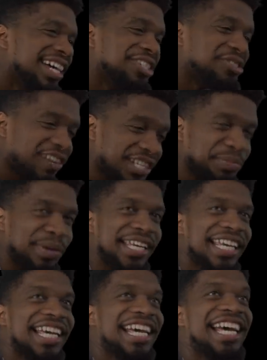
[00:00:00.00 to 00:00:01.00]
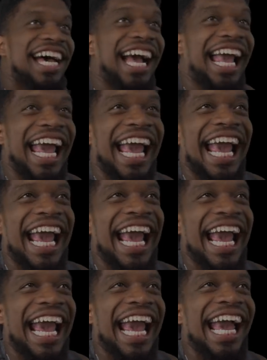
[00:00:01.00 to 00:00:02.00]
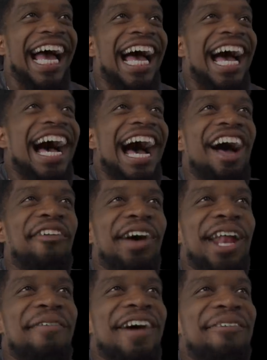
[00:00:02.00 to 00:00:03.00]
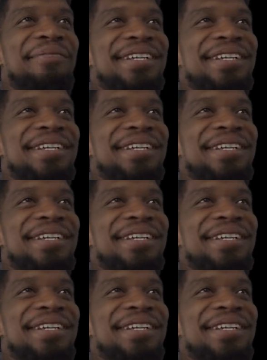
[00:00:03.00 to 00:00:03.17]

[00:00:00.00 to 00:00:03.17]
Trust me. All right, man, I'm out.